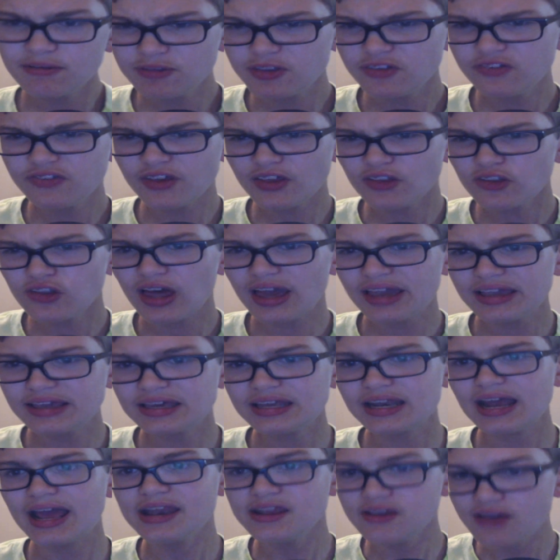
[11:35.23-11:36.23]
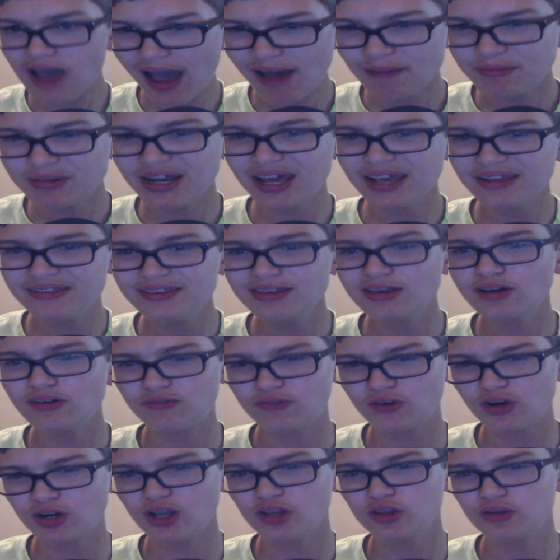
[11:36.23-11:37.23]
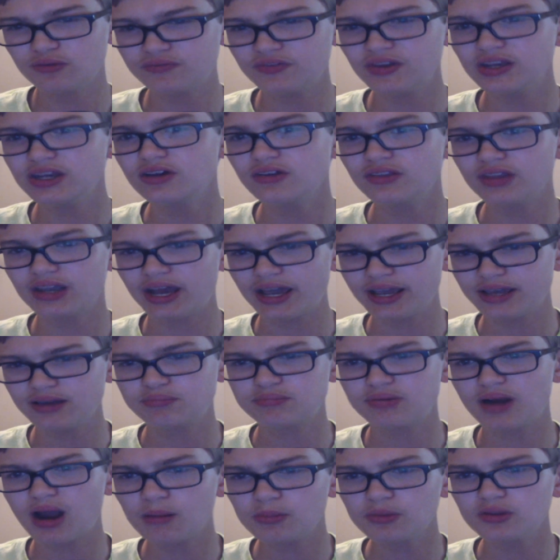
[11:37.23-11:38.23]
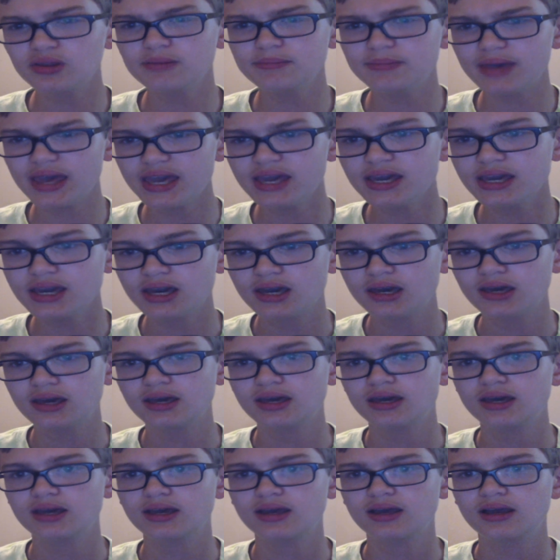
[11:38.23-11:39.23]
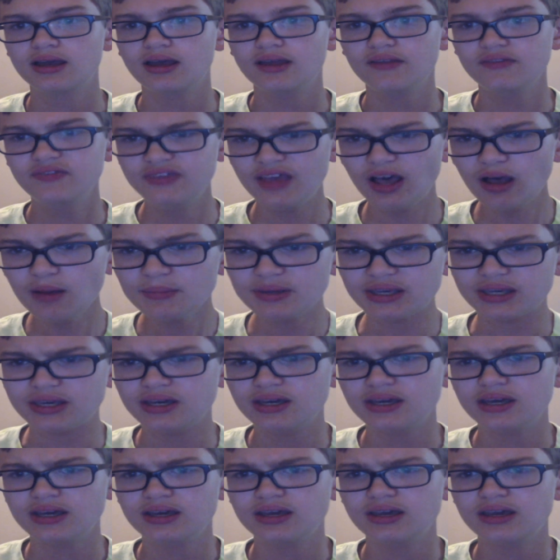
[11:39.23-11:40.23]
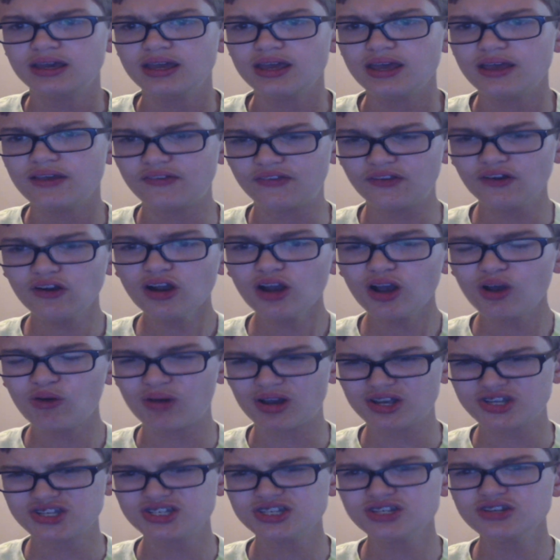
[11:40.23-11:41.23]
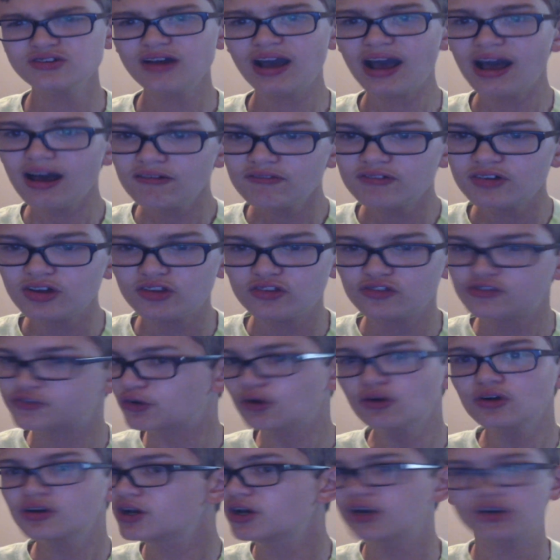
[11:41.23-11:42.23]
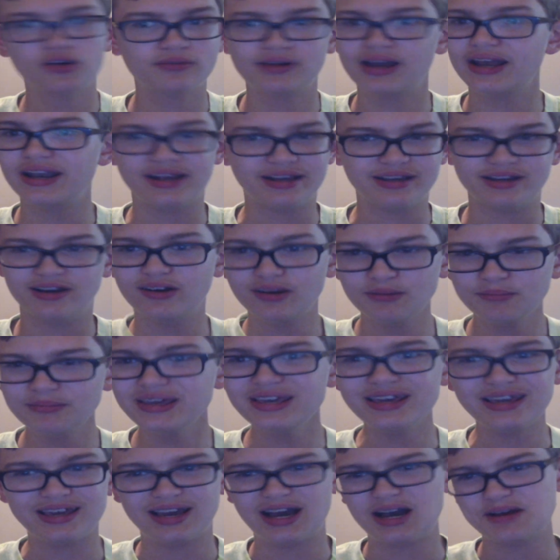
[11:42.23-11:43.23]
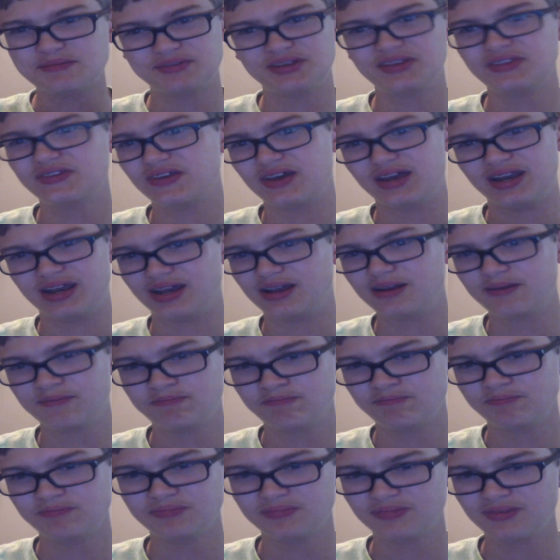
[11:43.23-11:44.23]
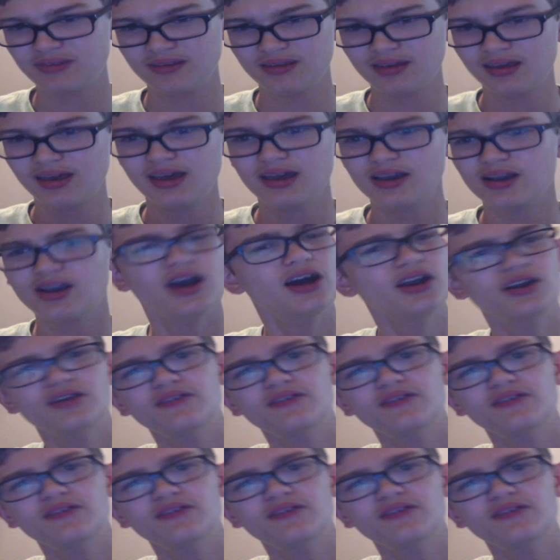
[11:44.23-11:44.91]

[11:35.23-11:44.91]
you did like it and you have an idea for another video that I could probably make, tell me. Is there a question you have? Don't go to Reddit, go to me. I'm just kidding. Go to